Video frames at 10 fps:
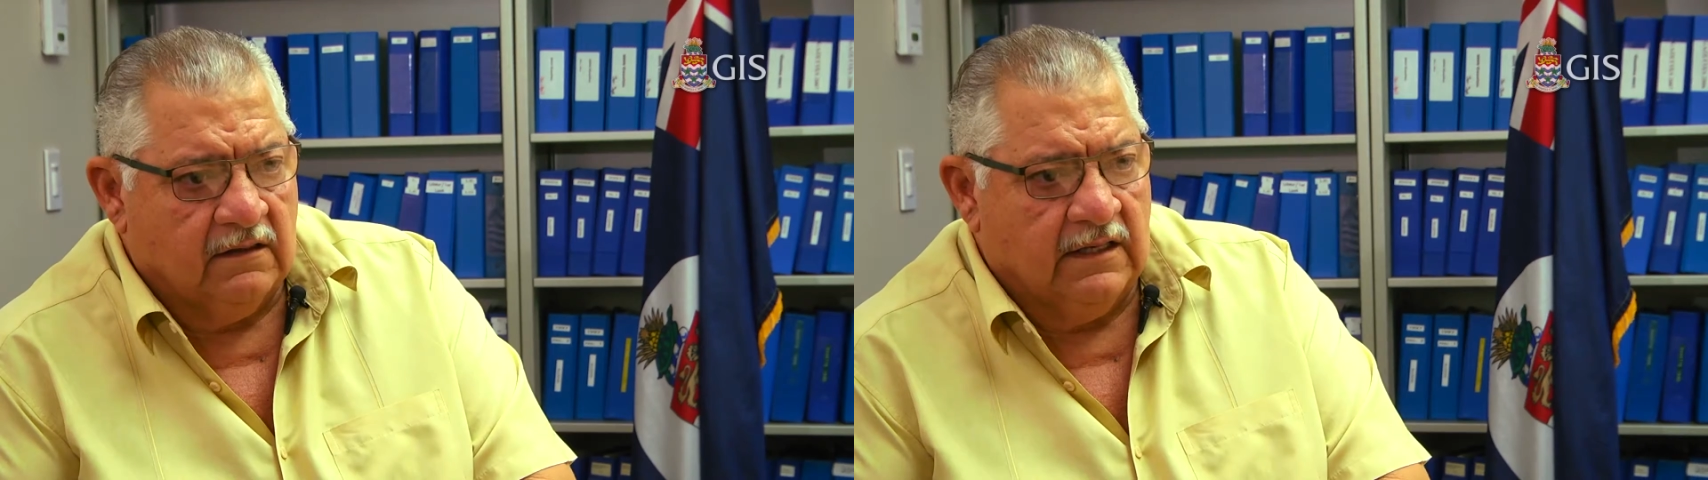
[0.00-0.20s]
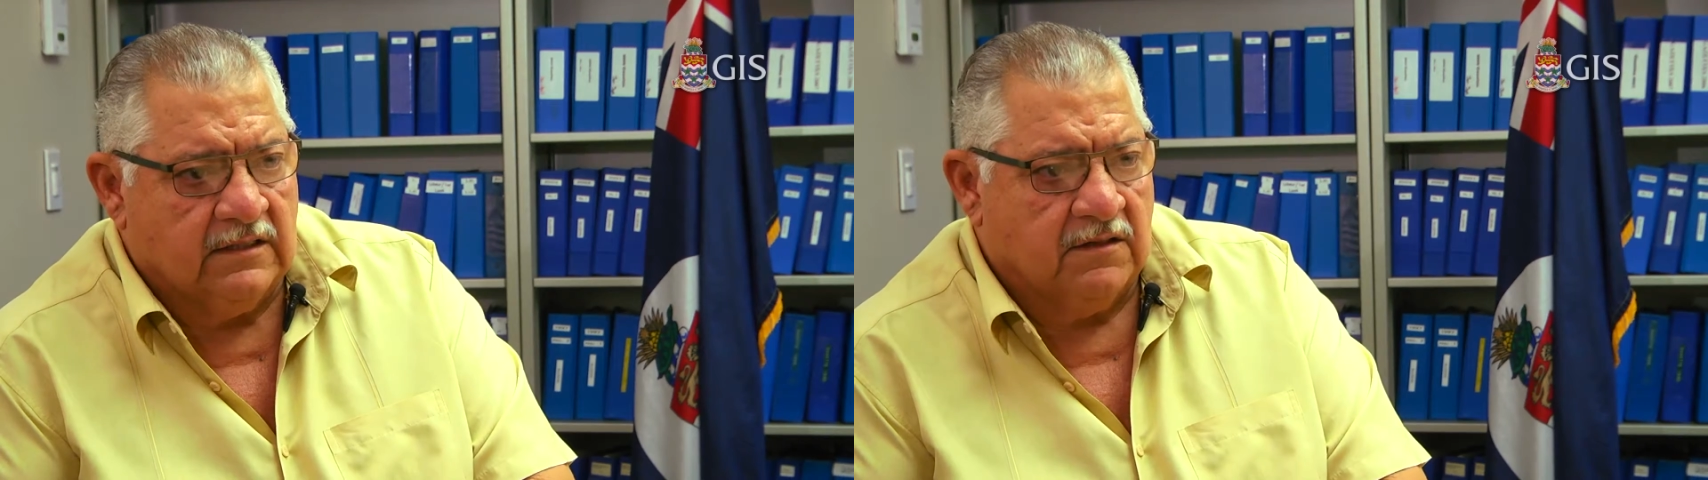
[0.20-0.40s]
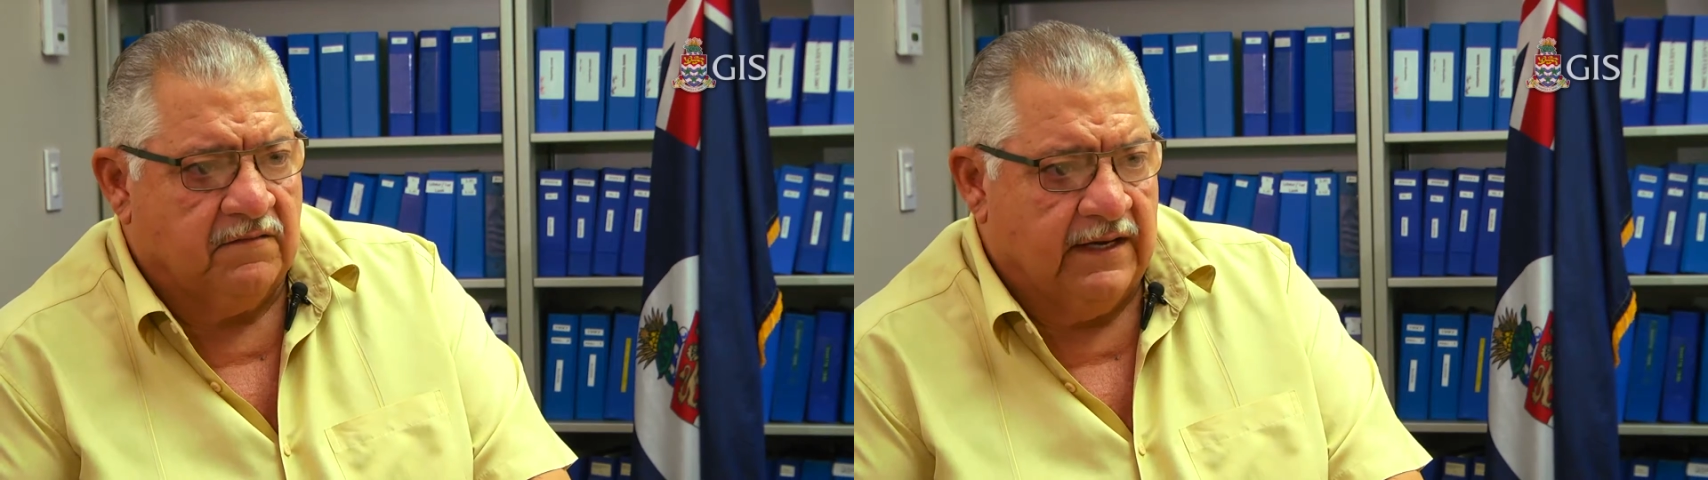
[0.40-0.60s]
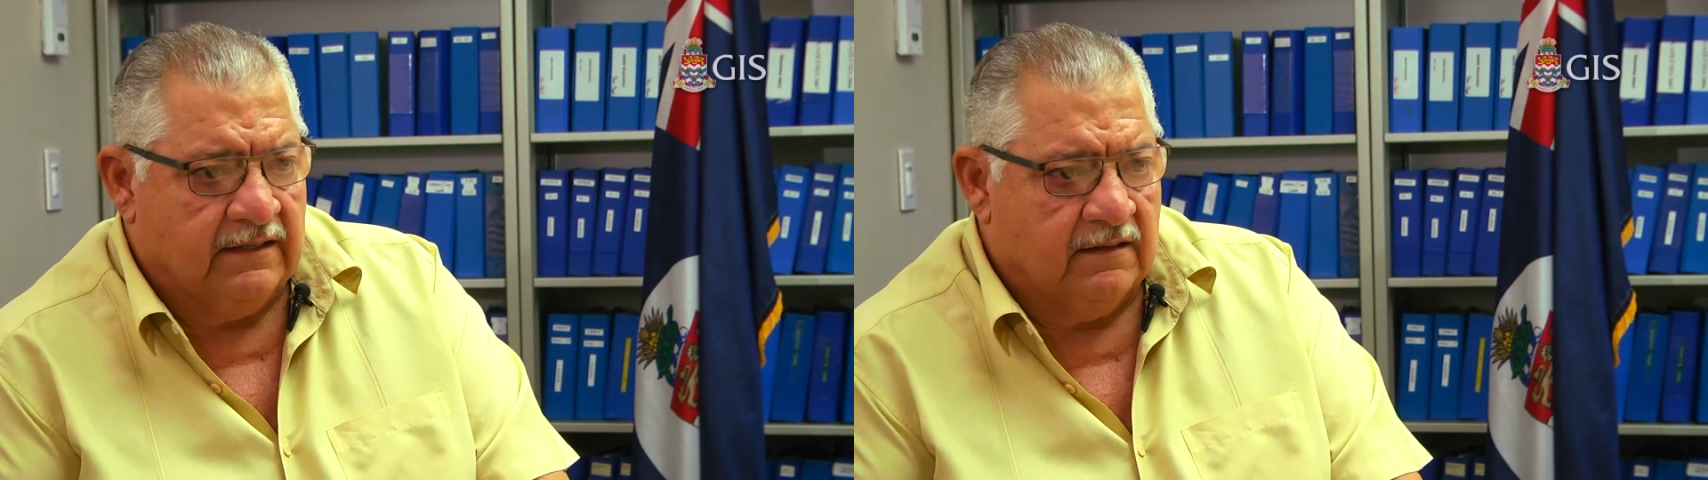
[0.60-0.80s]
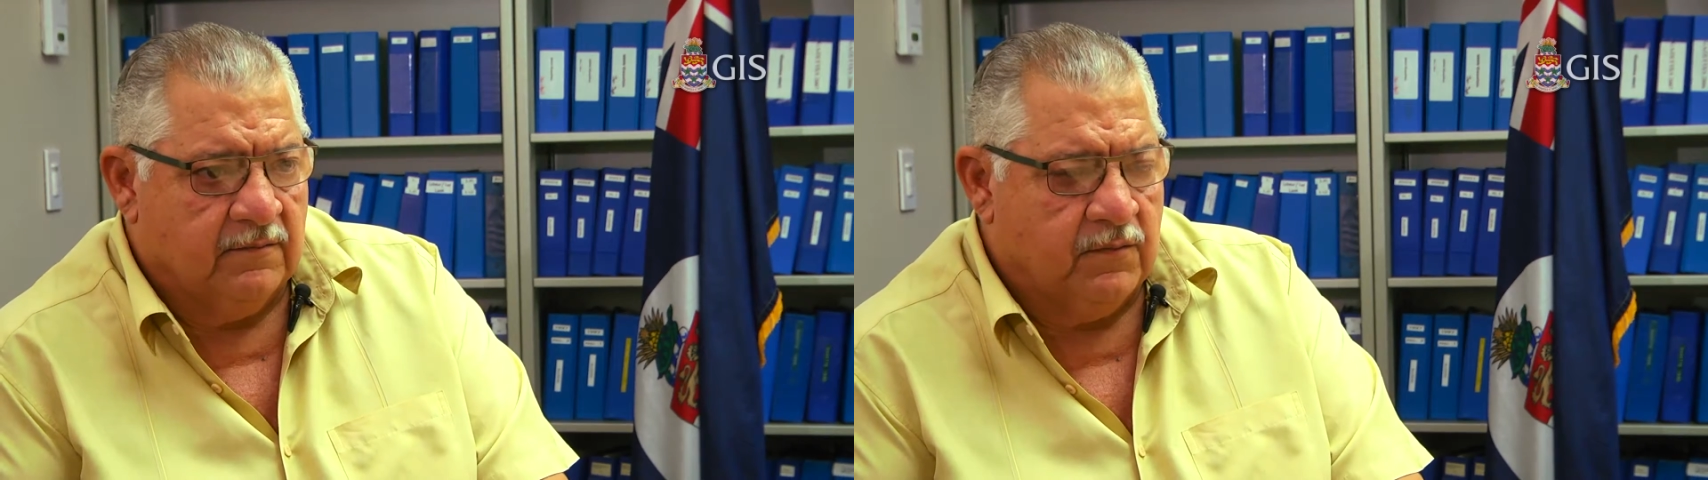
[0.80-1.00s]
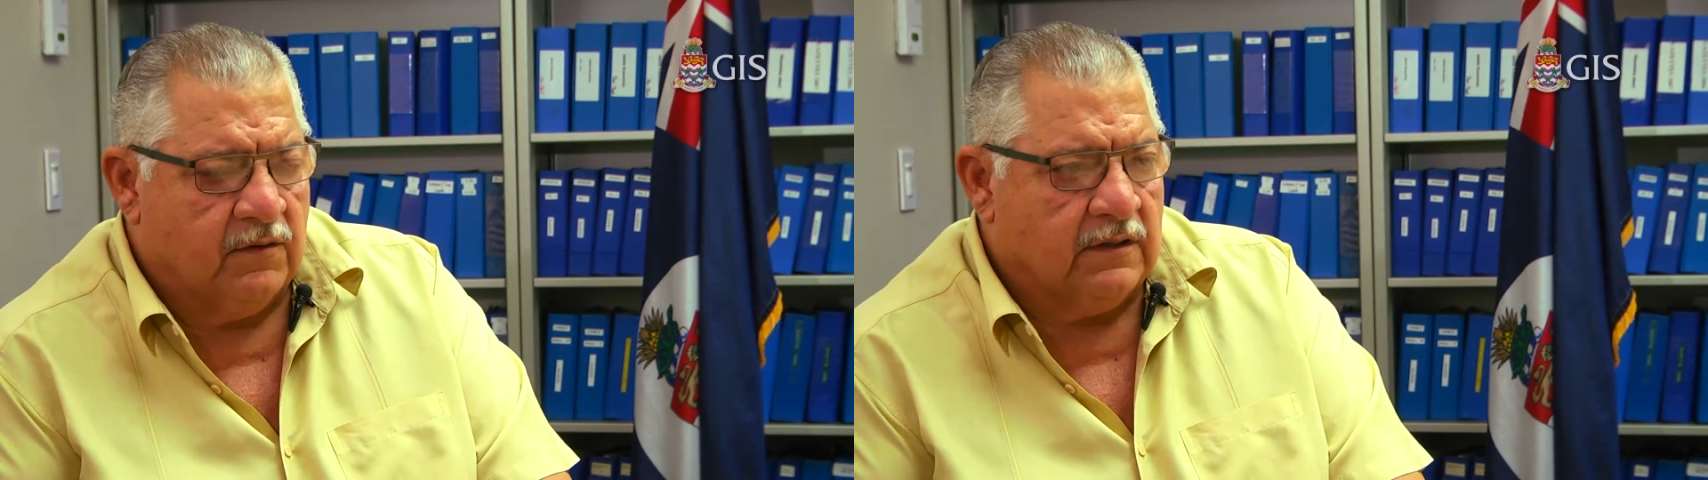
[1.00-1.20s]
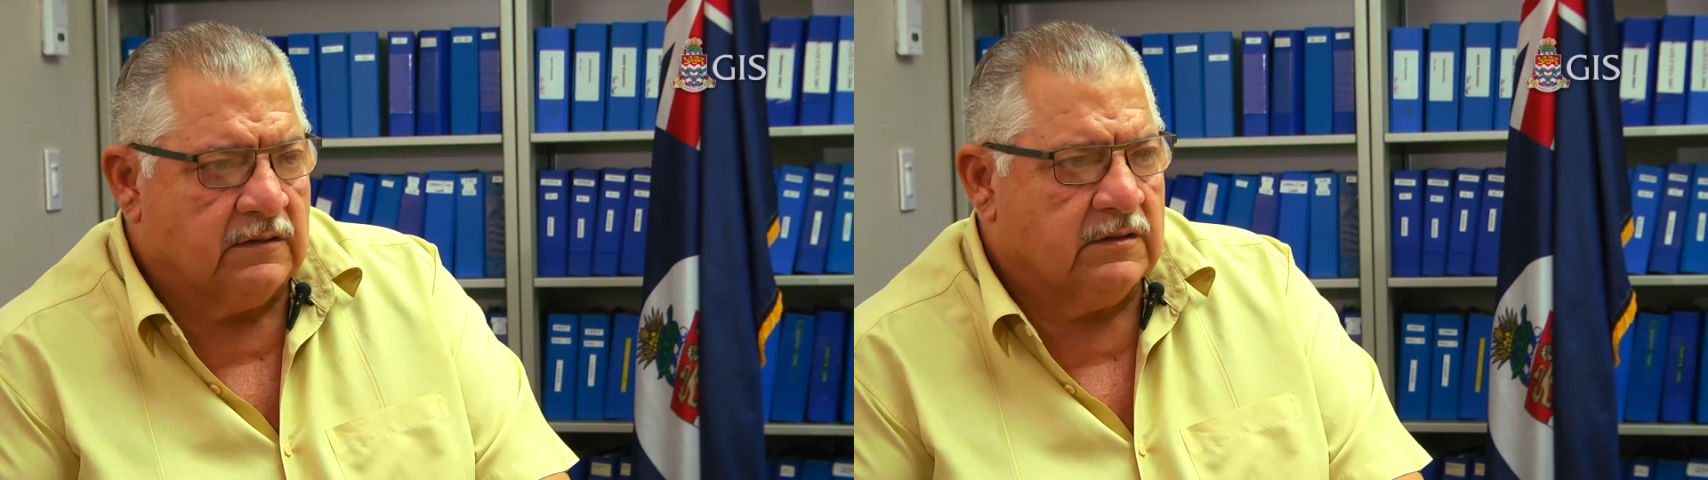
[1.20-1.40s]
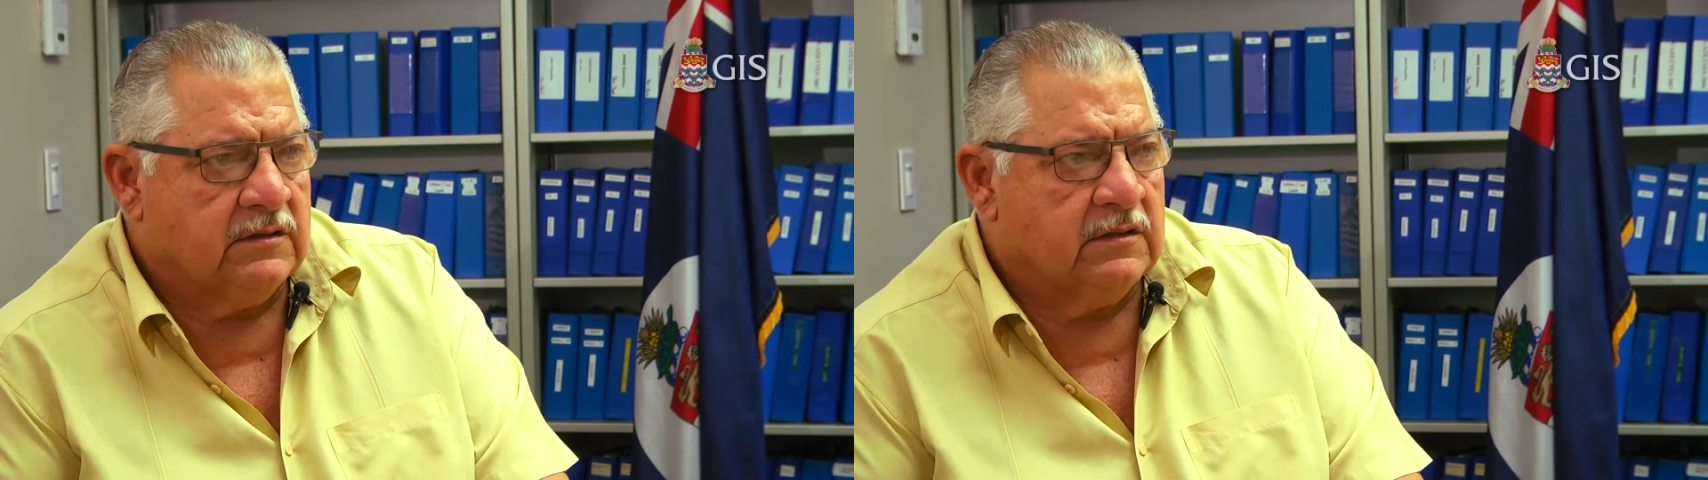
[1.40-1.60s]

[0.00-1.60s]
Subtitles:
is of vital importance.